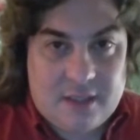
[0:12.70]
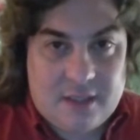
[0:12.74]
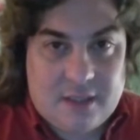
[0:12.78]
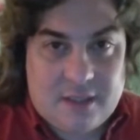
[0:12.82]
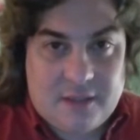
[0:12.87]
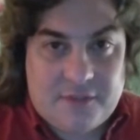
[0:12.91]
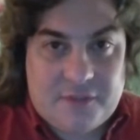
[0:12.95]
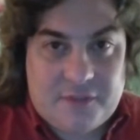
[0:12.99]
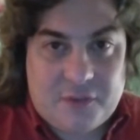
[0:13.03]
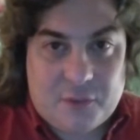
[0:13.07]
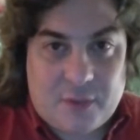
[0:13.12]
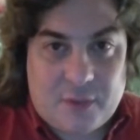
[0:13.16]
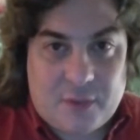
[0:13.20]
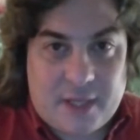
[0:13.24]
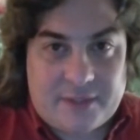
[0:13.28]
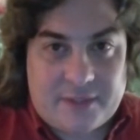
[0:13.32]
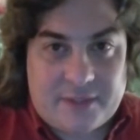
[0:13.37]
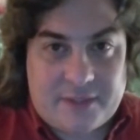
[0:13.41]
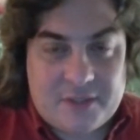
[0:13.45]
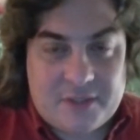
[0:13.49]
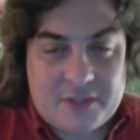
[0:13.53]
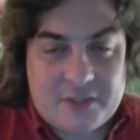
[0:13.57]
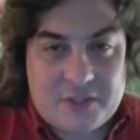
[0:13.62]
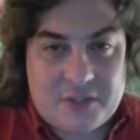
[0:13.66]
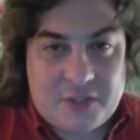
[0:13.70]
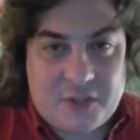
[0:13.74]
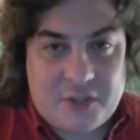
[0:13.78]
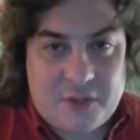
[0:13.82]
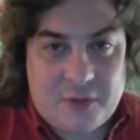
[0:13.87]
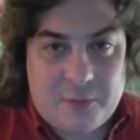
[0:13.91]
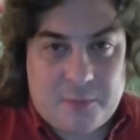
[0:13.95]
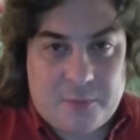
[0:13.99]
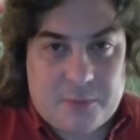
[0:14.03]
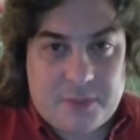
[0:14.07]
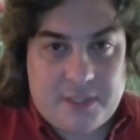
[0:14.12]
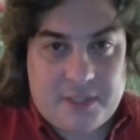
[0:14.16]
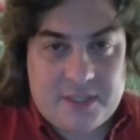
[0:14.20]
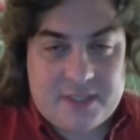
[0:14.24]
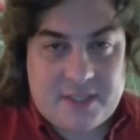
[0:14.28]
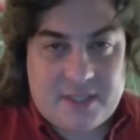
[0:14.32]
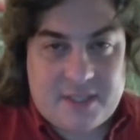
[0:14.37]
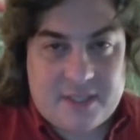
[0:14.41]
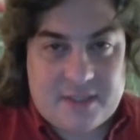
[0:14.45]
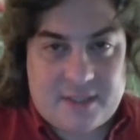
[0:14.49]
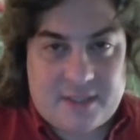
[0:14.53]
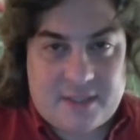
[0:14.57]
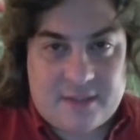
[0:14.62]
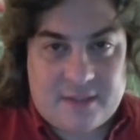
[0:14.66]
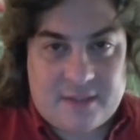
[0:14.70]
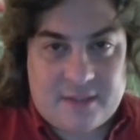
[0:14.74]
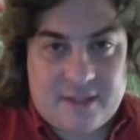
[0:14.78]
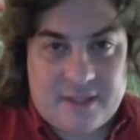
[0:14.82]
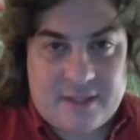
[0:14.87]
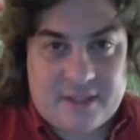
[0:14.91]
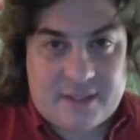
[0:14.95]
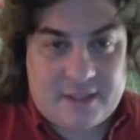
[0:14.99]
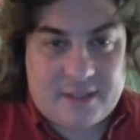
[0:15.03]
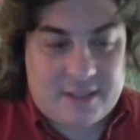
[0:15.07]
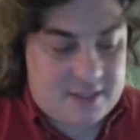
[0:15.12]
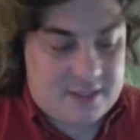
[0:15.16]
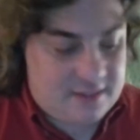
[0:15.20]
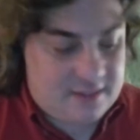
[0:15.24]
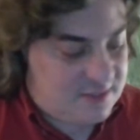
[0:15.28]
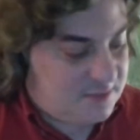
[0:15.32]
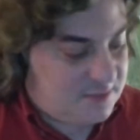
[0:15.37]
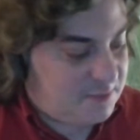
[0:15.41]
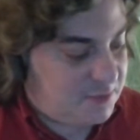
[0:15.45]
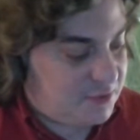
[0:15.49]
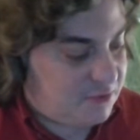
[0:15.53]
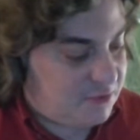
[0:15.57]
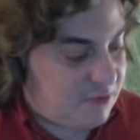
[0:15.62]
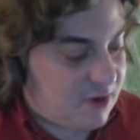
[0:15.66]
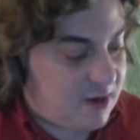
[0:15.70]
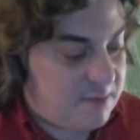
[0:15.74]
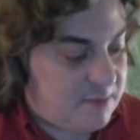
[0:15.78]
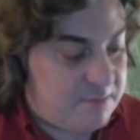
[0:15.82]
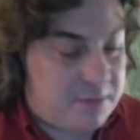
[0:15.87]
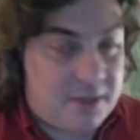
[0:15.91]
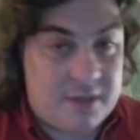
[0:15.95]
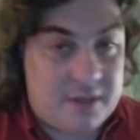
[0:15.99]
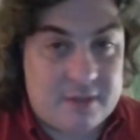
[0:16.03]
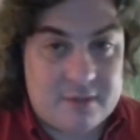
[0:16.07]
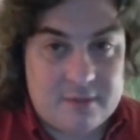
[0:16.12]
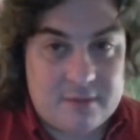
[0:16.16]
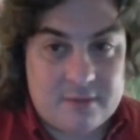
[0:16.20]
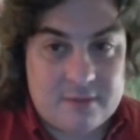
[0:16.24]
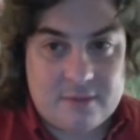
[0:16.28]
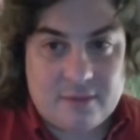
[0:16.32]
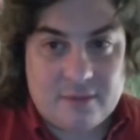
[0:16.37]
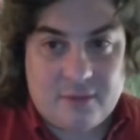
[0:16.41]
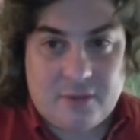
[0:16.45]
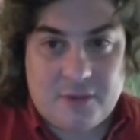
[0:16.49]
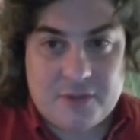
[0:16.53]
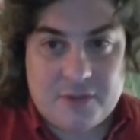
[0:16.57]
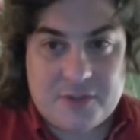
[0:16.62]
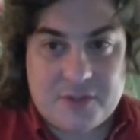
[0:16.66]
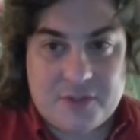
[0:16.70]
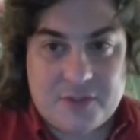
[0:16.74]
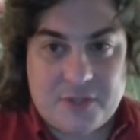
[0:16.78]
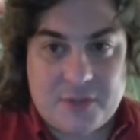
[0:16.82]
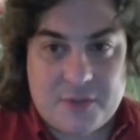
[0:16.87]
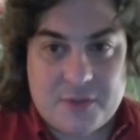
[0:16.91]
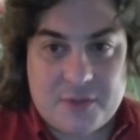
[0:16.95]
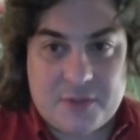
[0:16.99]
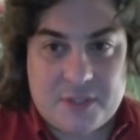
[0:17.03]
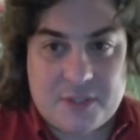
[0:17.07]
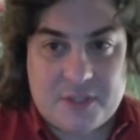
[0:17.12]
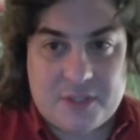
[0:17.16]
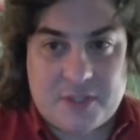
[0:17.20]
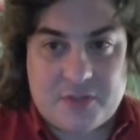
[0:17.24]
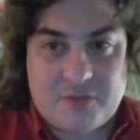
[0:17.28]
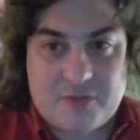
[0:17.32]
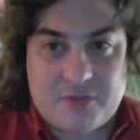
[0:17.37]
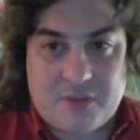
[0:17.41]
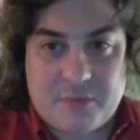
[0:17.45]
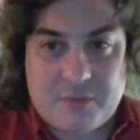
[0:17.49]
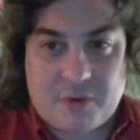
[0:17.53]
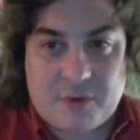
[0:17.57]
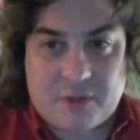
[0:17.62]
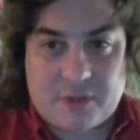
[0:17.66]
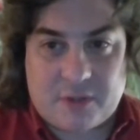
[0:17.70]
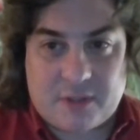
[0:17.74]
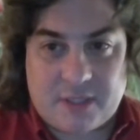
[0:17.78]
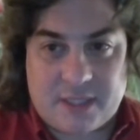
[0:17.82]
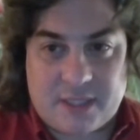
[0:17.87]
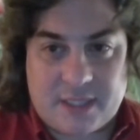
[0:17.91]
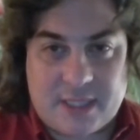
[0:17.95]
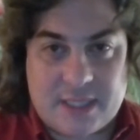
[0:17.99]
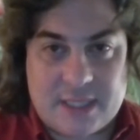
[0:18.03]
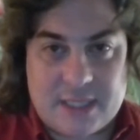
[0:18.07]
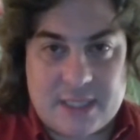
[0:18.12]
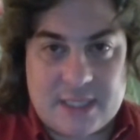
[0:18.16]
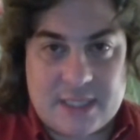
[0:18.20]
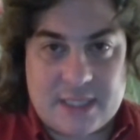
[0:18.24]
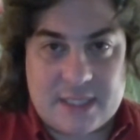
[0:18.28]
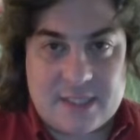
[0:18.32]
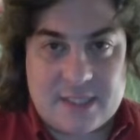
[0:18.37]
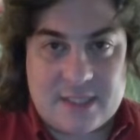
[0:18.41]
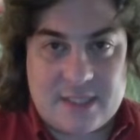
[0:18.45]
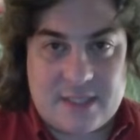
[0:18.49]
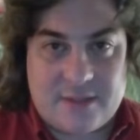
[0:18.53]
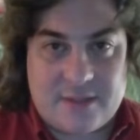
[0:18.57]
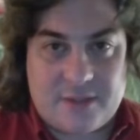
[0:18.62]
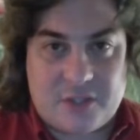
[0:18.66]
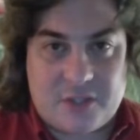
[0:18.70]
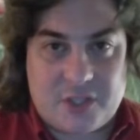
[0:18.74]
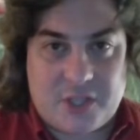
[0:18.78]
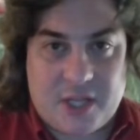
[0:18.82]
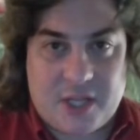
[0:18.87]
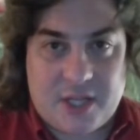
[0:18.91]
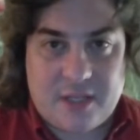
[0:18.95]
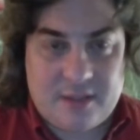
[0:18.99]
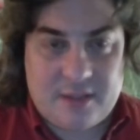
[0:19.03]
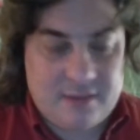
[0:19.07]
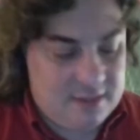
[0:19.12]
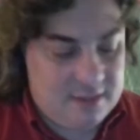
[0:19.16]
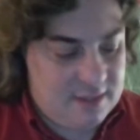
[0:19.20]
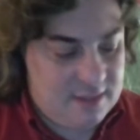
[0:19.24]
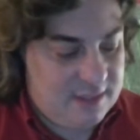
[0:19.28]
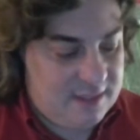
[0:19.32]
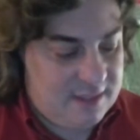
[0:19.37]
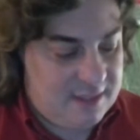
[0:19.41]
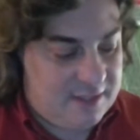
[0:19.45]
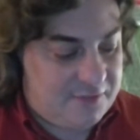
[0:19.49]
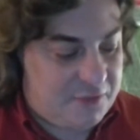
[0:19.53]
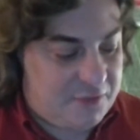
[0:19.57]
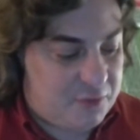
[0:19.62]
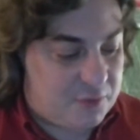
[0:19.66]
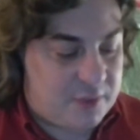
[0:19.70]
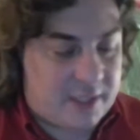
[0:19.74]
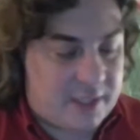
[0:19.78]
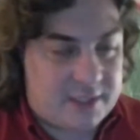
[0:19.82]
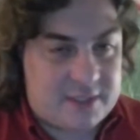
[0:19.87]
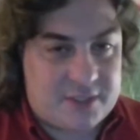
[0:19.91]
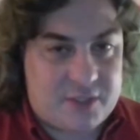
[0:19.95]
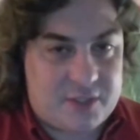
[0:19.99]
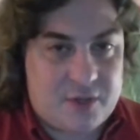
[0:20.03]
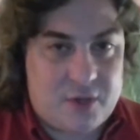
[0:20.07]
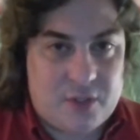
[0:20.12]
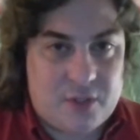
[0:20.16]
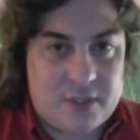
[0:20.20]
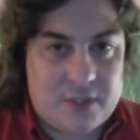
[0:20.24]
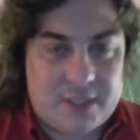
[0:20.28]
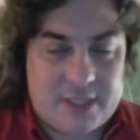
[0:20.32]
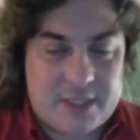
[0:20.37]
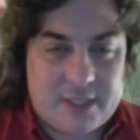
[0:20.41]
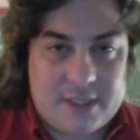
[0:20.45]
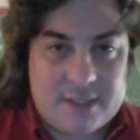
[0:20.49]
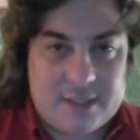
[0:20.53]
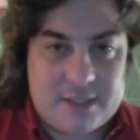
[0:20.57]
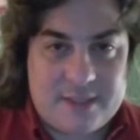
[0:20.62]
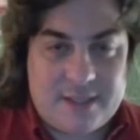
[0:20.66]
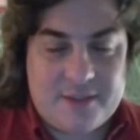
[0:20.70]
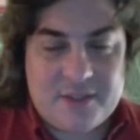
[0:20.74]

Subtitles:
If you like this show, please hit that like and subscribe button. Also, the StreamYard link is in the chat if you'd like to call in.